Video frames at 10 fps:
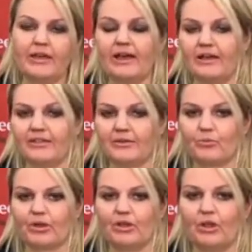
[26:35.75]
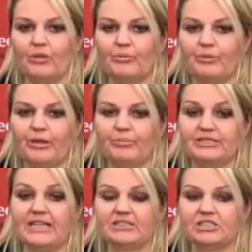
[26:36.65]
uh, there will be
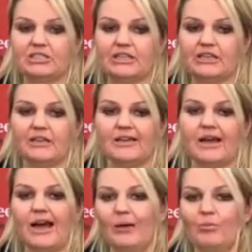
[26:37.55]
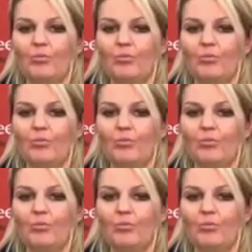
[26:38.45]
potentially uh,